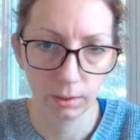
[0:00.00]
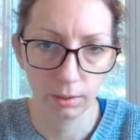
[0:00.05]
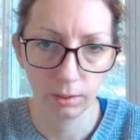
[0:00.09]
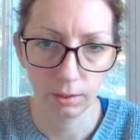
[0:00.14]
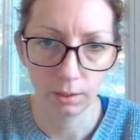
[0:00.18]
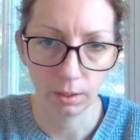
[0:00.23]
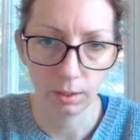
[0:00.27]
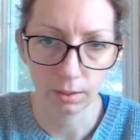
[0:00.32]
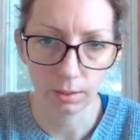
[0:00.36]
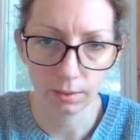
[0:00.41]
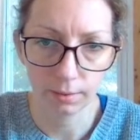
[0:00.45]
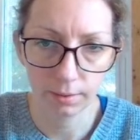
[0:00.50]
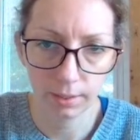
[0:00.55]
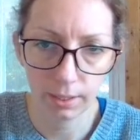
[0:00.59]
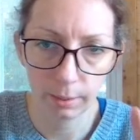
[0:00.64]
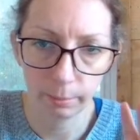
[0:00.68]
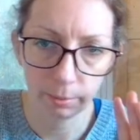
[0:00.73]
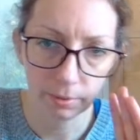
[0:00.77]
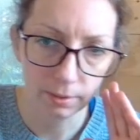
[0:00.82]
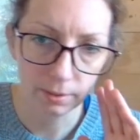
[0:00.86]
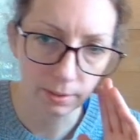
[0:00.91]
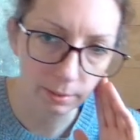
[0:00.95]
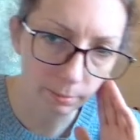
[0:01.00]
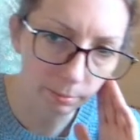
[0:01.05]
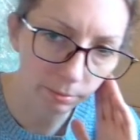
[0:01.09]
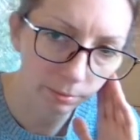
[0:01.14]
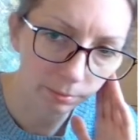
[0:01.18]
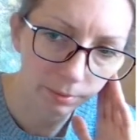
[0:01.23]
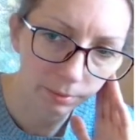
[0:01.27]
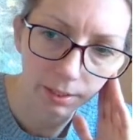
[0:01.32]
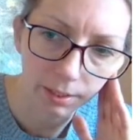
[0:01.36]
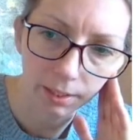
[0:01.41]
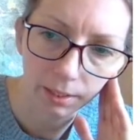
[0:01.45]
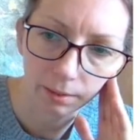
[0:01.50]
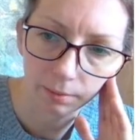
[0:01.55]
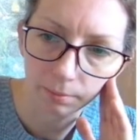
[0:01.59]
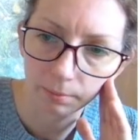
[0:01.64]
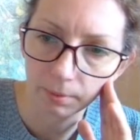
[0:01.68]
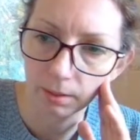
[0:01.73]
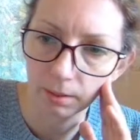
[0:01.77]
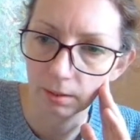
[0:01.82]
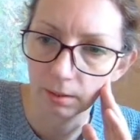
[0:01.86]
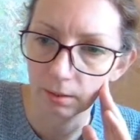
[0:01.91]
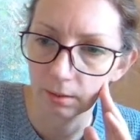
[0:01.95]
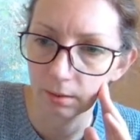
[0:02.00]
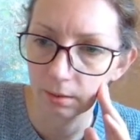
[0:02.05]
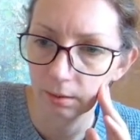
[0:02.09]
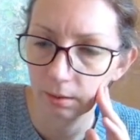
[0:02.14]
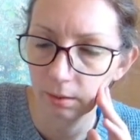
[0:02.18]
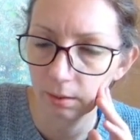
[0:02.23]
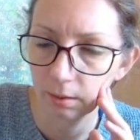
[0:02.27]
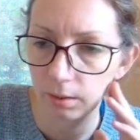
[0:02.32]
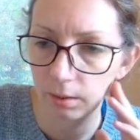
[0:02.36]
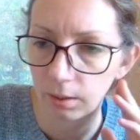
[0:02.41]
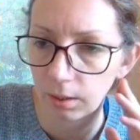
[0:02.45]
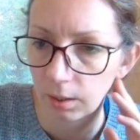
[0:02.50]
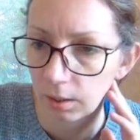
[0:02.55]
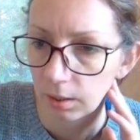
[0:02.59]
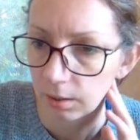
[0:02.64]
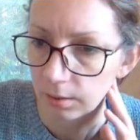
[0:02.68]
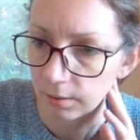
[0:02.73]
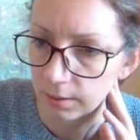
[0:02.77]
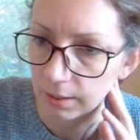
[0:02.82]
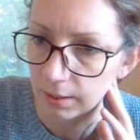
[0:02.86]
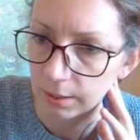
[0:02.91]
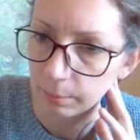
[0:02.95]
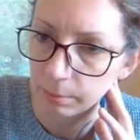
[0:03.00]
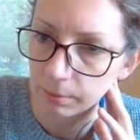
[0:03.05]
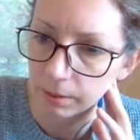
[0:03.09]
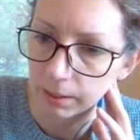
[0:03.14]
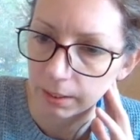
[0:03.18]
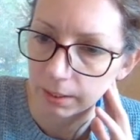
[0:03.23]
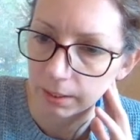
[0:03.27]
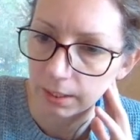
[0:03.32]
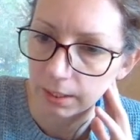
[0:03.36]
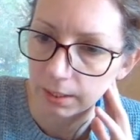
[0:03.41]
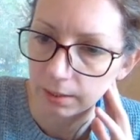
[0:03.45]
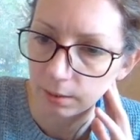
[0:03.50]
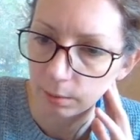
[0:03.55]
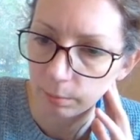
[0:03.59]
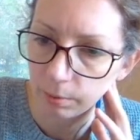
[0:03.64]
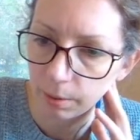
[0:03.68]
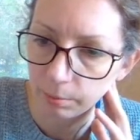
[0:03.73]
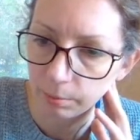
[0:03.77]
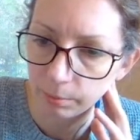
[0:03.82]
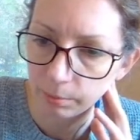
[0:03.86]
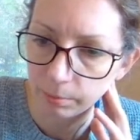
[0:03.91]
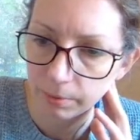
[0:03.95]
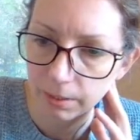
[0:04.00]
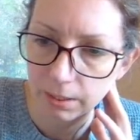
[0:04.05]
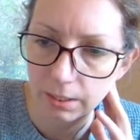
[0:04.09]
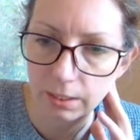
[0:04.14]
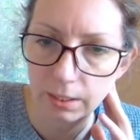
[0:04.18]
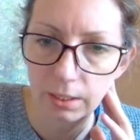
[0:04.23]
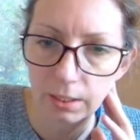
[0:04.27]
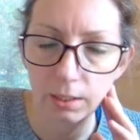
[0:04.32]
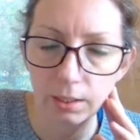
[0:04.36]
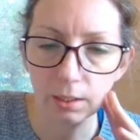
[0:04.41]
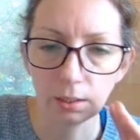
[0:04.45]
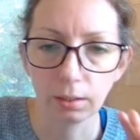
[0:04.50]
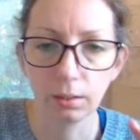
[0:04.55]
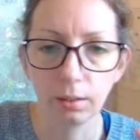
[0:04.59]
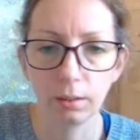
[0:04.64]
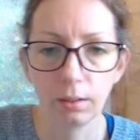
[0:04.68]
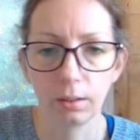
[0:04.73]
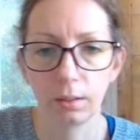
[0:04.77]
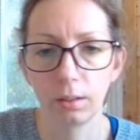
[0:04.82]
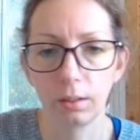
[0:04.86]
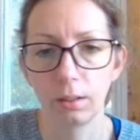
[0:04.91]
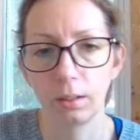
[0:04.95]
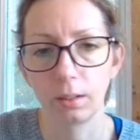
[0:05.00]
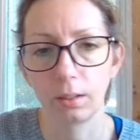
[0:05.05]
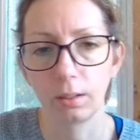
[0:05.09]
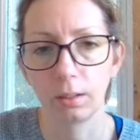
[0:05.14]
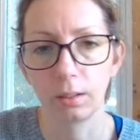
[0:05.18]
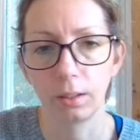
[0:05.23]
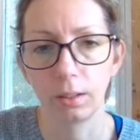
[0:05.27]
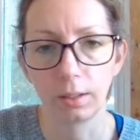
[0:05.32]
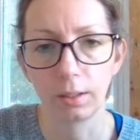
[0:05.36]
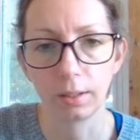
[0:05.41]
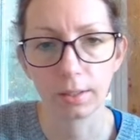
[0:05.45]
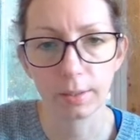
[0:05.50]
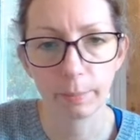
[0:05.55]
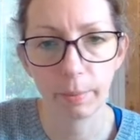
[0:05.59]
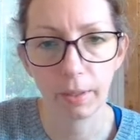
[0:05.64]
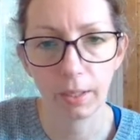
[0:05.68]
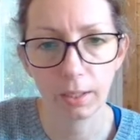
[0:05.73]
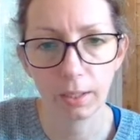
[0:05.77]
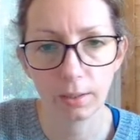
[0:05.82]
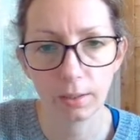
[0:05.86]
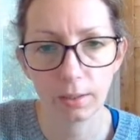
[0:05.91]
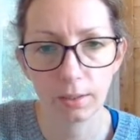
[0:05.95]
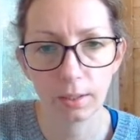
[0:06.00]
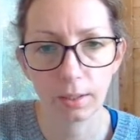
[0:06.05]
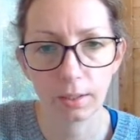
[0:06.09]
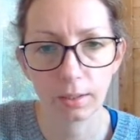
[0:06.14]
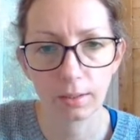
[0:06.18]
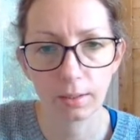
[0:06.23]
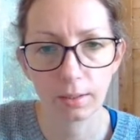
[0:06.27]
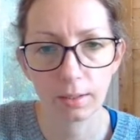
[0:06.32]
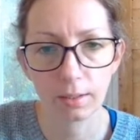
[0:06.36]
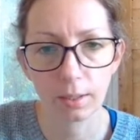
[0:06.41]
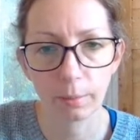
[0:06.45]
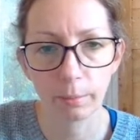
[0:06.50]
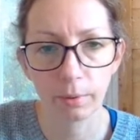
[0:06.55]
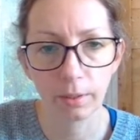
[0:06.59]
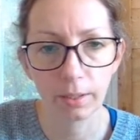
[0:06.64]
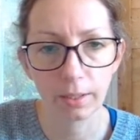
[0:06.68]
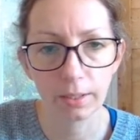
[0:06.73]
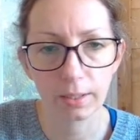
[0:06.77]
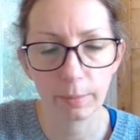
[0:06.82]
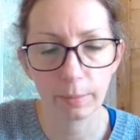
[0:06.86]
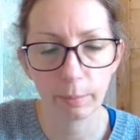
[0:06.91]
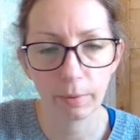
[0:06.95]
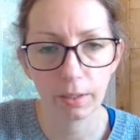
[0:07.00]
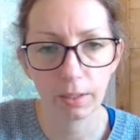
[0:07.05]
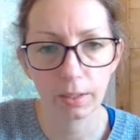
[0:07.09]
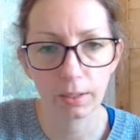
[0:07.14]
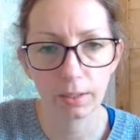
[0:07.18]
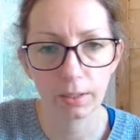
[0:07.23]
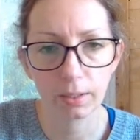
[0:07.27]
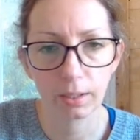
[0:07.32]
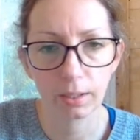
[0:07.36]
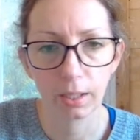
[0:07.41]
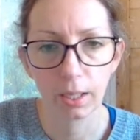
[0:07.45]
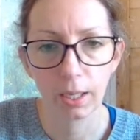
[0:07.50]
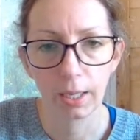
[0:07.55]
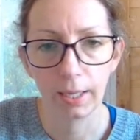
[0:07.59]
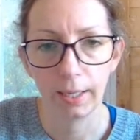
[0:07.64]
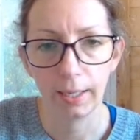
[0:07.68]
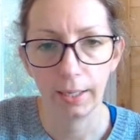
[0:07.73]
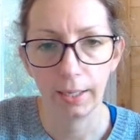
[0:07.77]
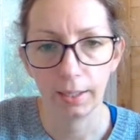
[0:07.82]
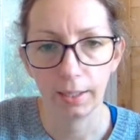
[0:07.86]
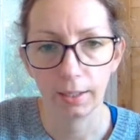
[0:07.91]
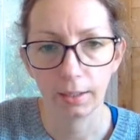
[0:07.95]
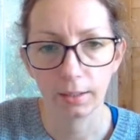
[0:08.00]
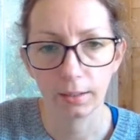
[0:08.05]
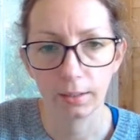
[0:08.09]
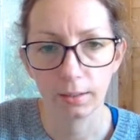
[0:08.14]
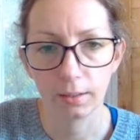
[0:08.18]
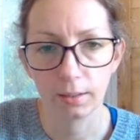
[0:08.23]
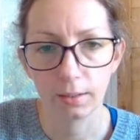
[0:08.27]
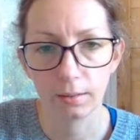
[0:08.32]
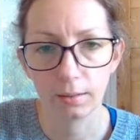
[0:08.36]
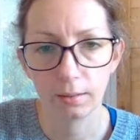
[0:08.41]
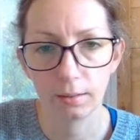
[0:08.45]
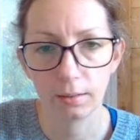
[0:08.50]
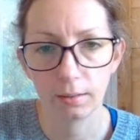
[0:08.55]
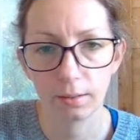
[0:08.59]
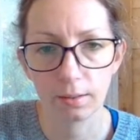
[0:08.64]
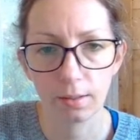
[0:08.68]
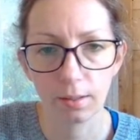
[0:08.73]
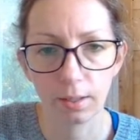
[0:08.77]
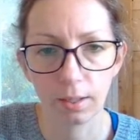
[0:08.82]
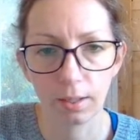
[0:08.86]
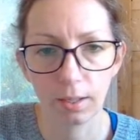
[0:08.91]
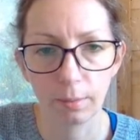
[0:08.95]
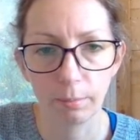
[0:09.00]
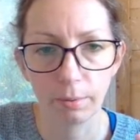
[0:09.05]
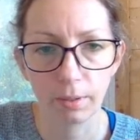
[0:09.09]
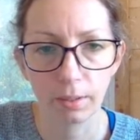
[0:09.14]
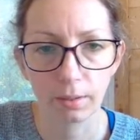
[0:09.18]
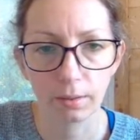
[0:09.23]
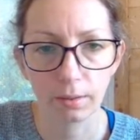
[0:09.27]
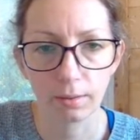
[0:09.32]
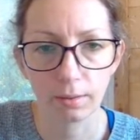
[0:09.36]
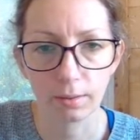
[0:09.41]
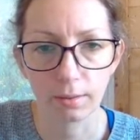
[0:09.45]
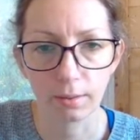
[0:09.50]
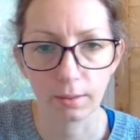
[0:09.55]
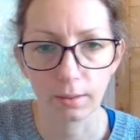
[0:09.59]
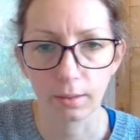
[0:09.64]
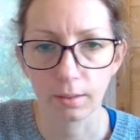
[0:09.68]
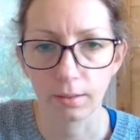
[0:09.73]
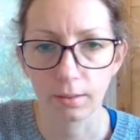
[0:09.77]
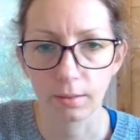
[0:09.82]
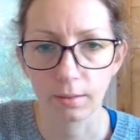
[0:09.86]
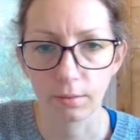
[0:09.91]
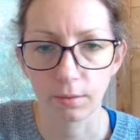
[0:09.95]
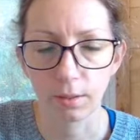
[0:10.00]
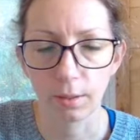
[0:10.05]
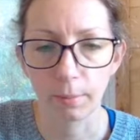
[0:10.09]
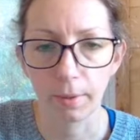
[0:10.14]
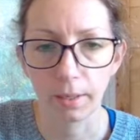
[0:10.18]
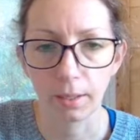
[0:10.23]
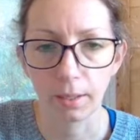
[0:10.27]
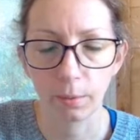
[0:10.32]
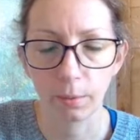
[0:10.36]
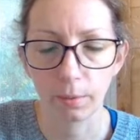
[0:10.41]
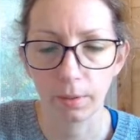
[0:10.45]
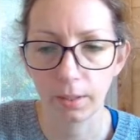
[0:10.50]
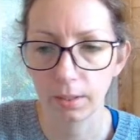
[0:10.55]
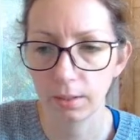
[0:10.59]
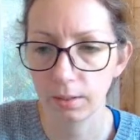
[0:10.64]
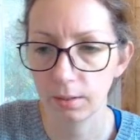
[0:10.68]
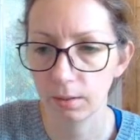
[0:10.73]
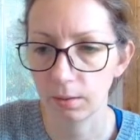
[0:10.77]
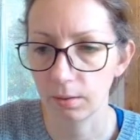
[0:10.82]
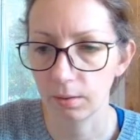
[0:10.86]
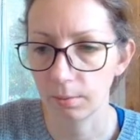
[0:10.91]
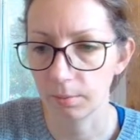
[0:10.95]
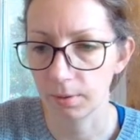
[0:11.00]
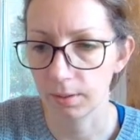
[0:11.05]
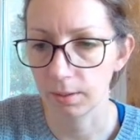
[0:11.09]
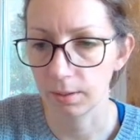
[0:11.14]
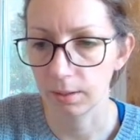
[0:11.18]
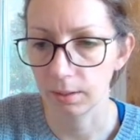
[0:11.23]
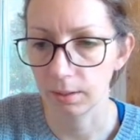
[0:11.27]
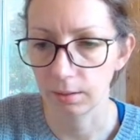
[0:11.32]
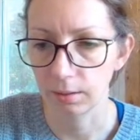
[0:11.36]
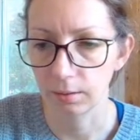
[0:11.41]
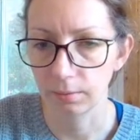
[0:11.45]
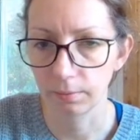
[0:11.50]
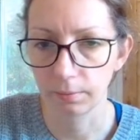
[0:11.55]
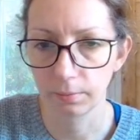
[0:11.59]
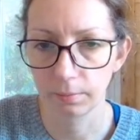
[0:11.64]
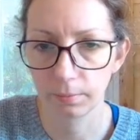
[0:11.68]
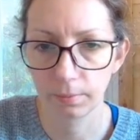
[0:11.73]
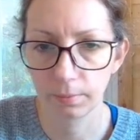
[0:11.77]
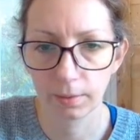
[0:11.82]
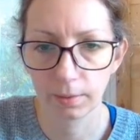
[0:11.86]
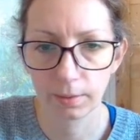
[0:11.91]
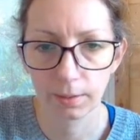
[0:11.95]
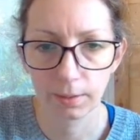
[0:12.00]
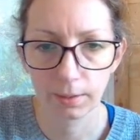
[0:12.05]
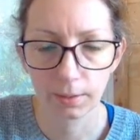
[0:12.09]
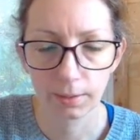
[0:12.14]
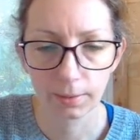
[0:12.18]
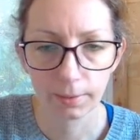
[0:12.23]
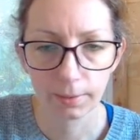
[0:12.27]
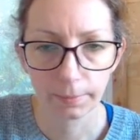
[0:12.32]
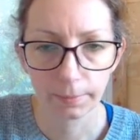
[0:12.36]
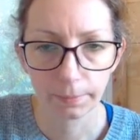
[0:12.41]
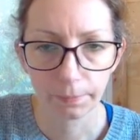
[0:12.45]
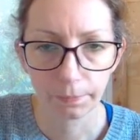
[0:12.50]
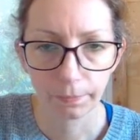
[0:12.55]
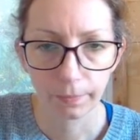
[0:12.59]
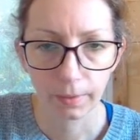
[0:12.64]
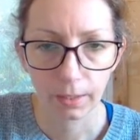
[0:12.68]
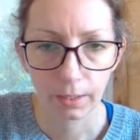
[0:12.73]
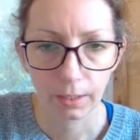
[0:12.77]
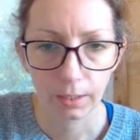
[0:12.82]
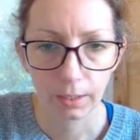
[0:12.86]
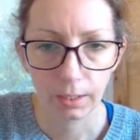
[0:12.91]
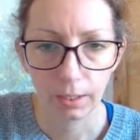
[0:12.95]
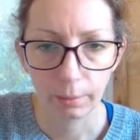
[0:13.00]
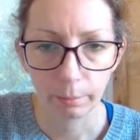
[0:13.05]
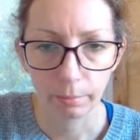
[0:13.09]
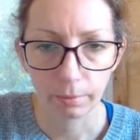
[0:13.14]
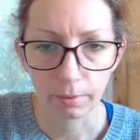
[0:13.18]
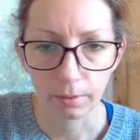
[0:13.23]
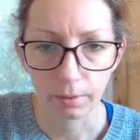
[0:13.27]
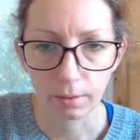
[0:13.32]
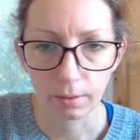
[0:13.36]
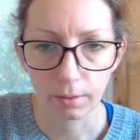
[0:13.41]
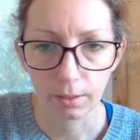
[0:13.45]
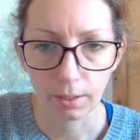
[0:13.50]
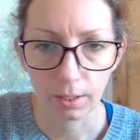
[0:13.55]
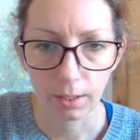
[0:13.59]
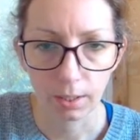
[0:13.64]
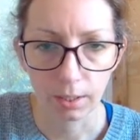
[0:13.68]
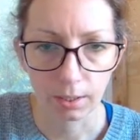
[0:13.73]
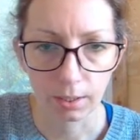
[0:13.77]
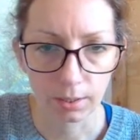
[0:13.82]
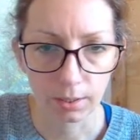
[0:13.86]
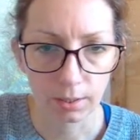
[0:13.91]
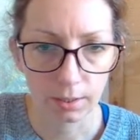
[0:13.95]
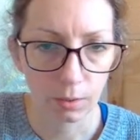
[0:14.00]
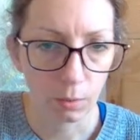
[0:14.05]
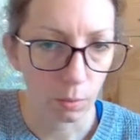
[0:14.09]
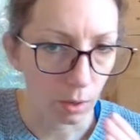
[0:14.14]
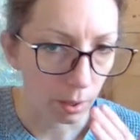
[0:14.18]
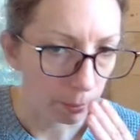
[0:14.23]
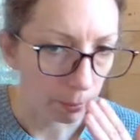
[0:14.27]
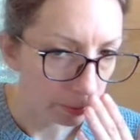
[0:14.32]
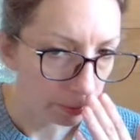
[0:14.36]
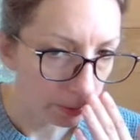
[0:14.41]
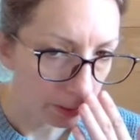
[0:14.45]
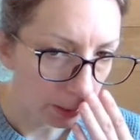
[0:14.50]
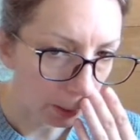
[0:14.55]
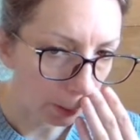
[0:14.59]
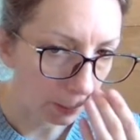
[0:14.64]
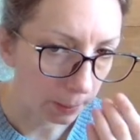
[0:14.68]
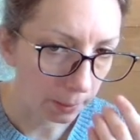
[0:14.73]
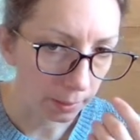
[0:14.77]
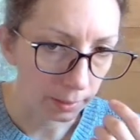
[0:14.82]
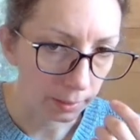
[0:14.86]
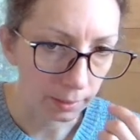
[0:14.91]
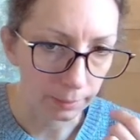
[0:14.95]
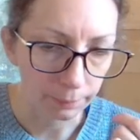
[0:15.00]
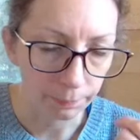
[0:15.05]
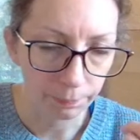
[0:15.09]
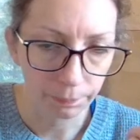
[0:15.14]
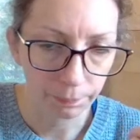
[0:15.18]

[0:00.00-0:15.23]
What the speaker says: not. Just keep it simple right now. I'm gonna just keep it like that. They'll probably see in this page that it's a double height space, and the thing up here doesn't concern them anyway, so I'm just gonna keep it to this cropped area.